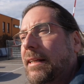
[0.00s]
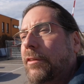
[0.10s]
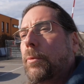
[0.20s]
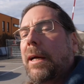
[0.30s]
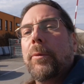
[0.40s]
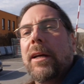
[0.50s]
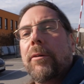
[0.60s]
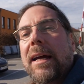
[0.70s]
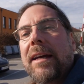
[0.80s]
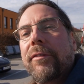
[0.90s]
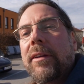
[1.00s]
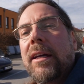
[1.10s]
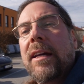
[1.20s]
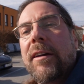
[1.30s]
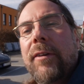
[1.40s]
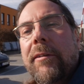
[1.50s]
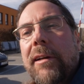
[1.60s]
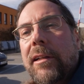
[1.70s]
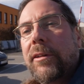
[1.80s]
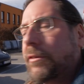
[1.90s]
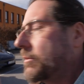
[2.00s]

That's why we arrived very close